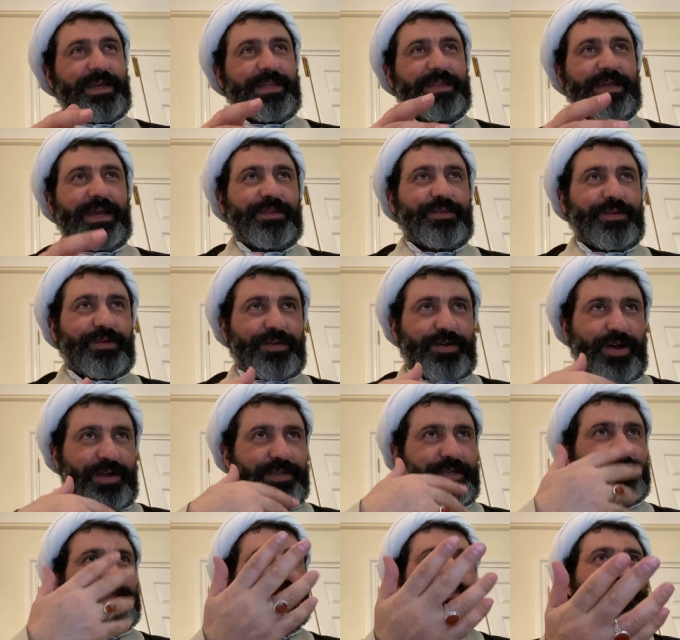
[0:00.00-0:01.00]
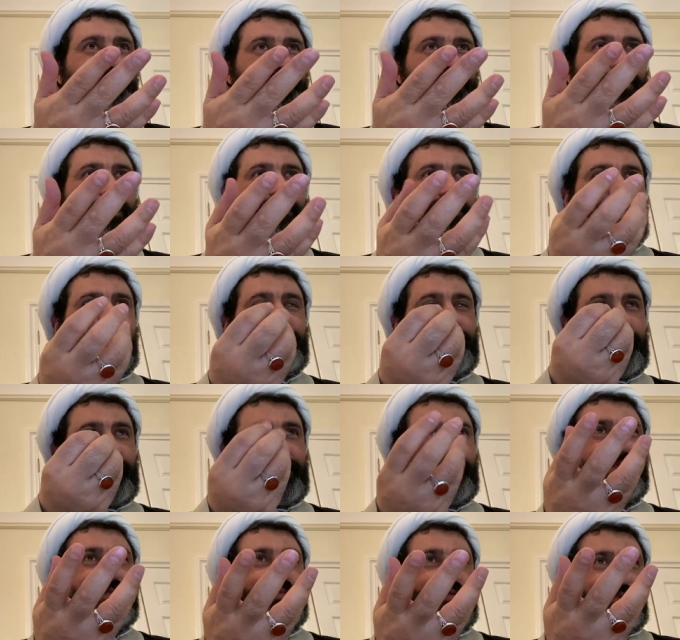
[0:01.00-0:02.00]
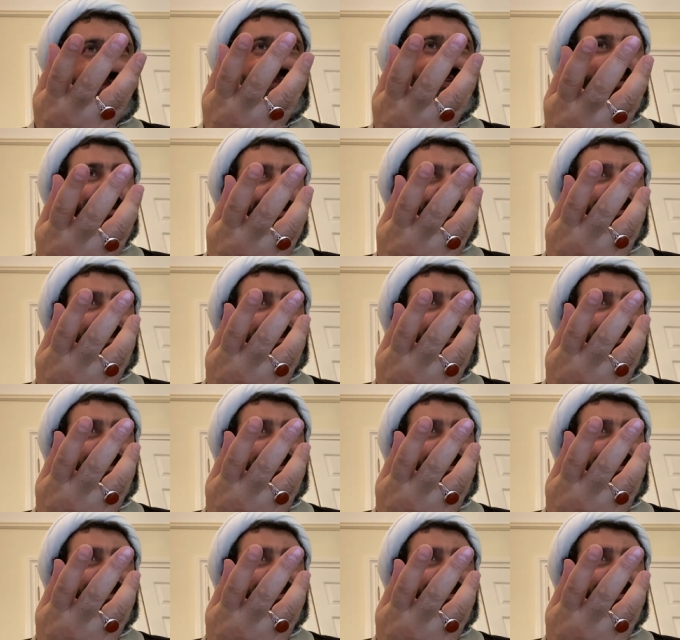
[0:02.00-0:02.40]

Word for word: and that God spoke to him from that bush.